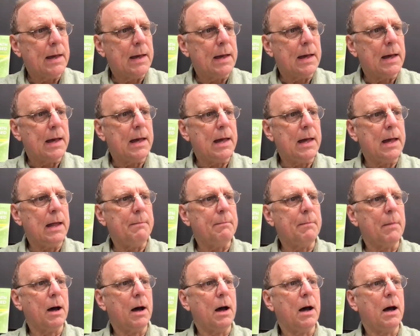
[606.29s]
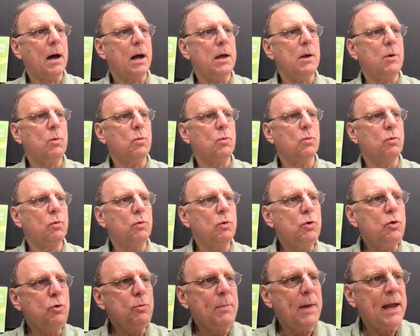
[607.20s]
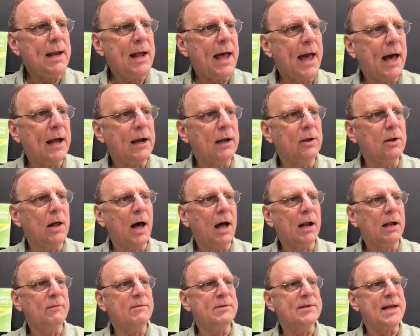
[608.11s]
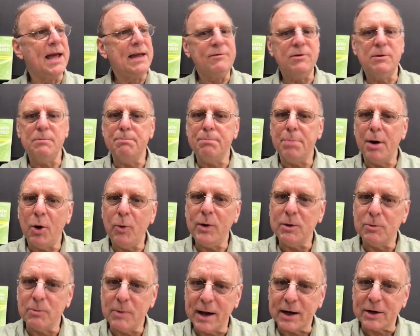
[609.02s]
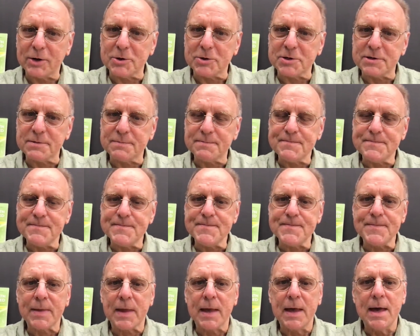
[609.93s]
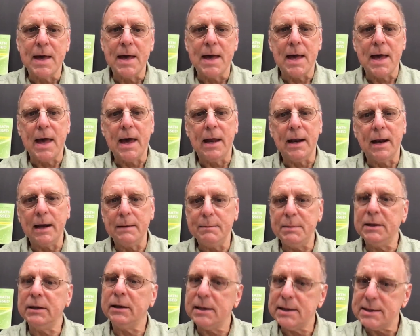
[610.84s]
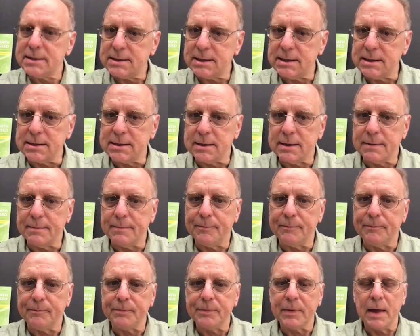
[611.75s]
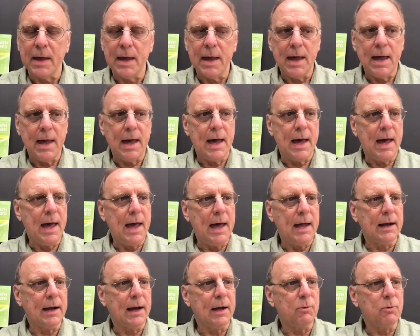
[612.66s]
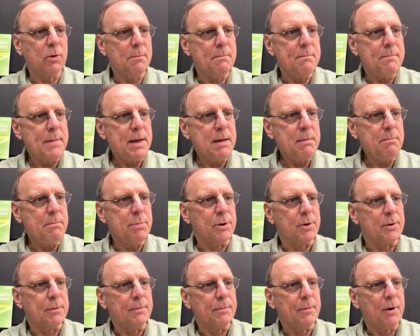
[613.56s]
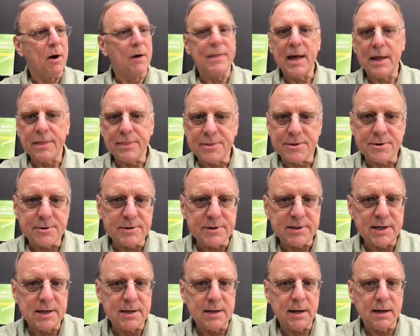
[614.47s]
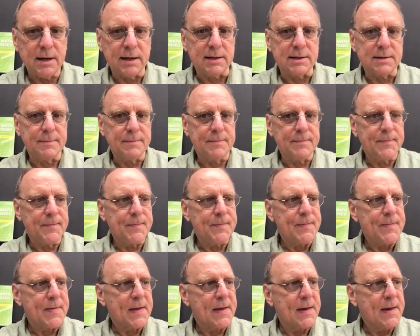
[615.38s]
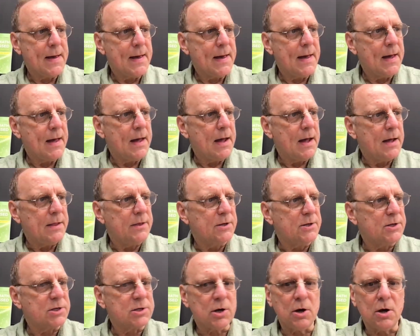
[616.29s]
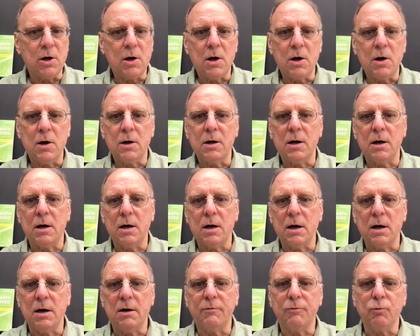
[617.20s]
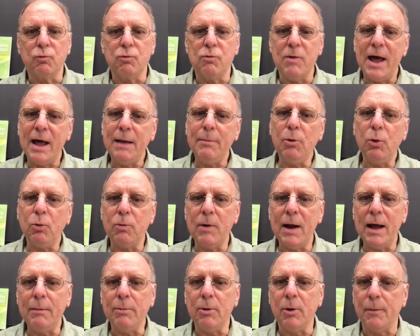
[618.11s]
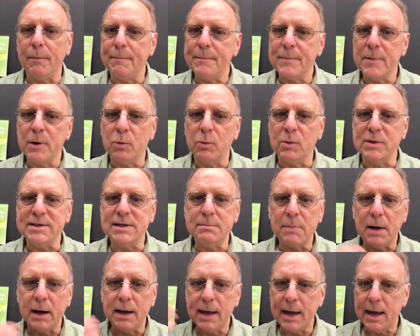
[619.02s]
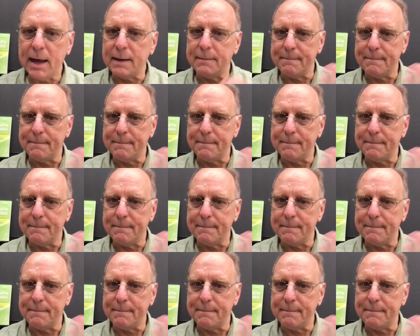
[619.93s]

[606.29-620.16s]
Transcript: And my roommate had a lot of David Bowie records, and I'd been listening to them. And I remember on that Thursday night, the song of Rebel, Rebel was in my head.